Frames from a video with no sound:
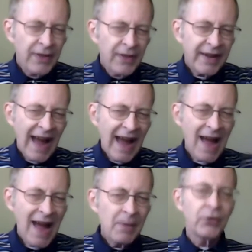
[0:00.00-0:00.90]
The
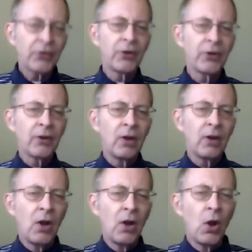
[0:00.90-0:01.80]
commenter,
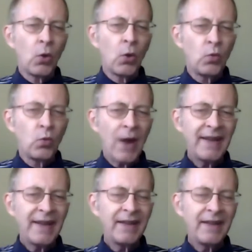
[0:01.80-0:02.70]

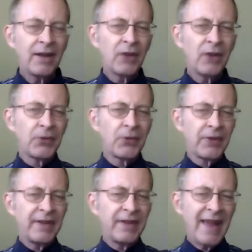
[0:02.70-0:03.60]
writing under
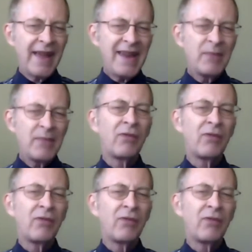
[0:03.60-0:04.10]
the name